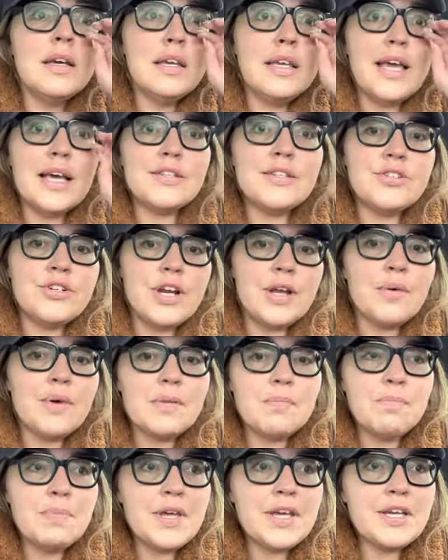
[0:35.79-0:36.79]
yesterday we had
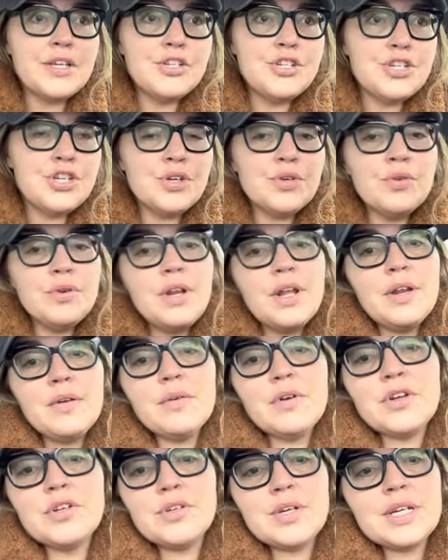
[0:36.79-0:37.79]
a big shoot and
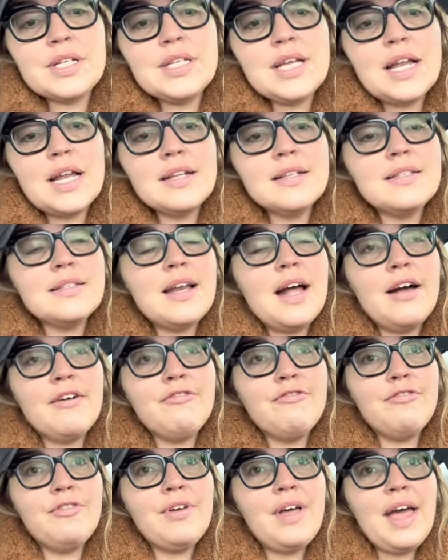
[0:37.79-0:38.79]
we were doing a ton of
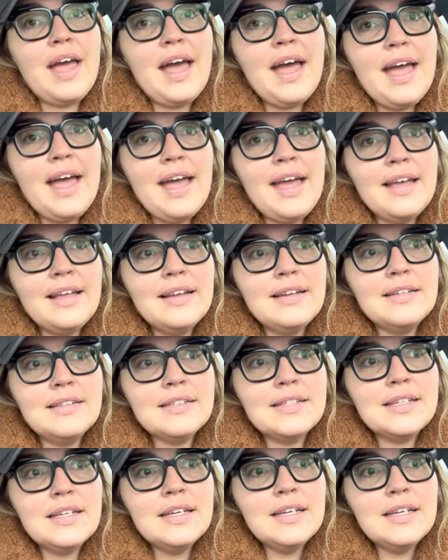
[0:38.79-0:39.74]
stuff and